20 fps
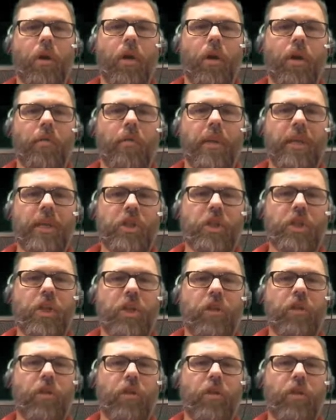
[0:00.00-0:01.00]

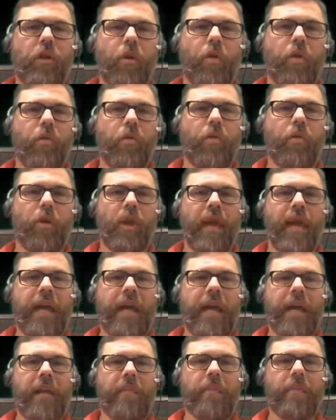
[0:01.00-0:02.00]
automation, through
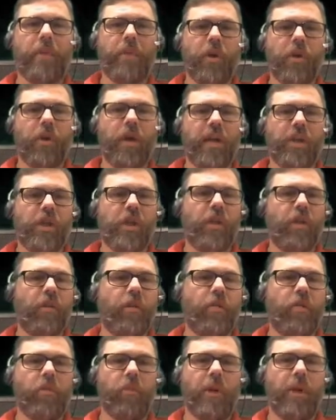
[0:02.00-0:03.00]
that progression
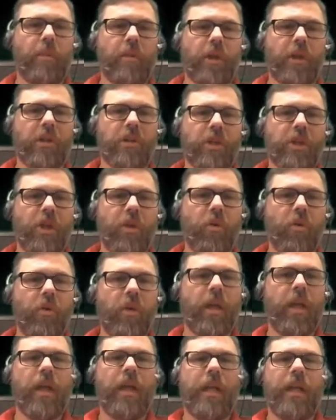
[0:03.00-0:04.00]
through network as code,